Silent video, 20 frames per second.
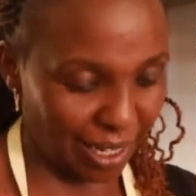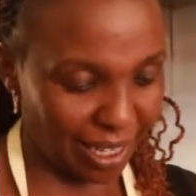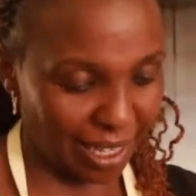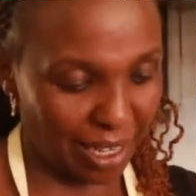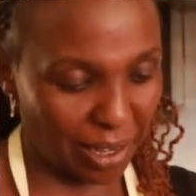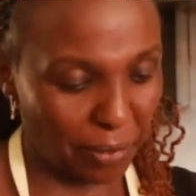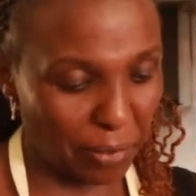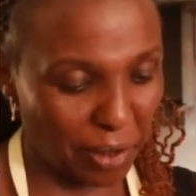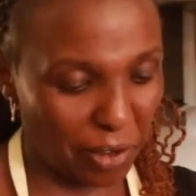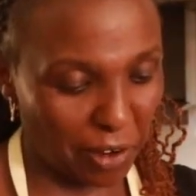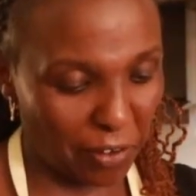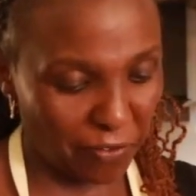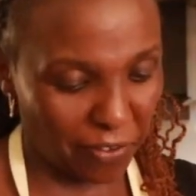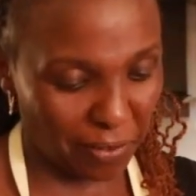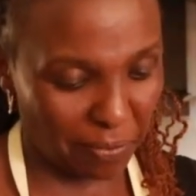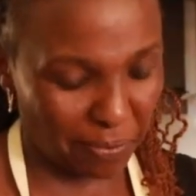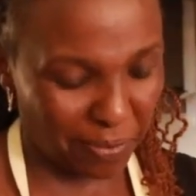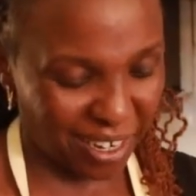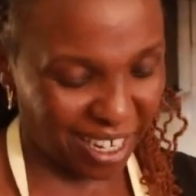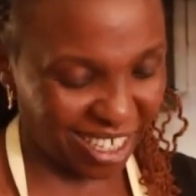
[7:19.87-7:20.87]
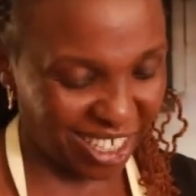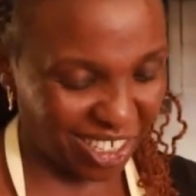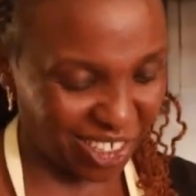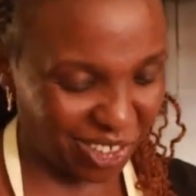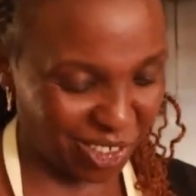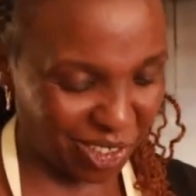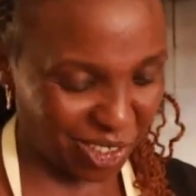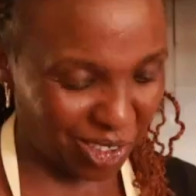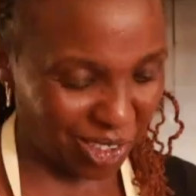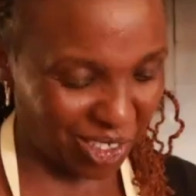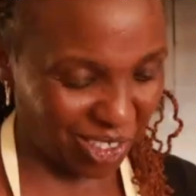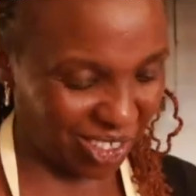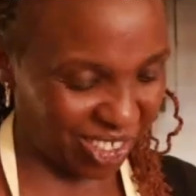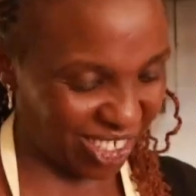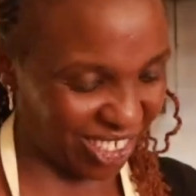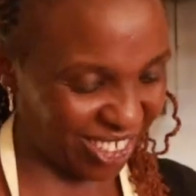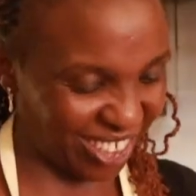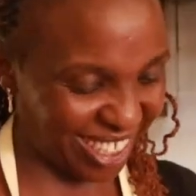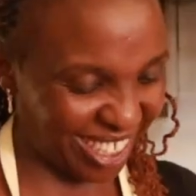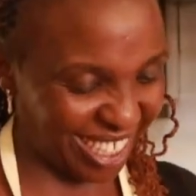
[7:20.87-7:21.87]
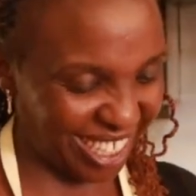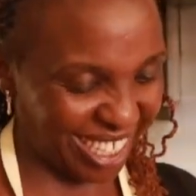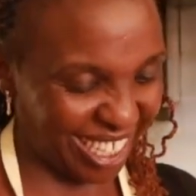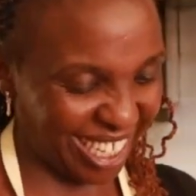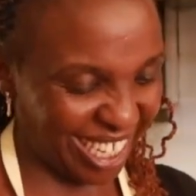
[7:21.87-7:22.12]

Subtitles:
Here we offer practical solutions.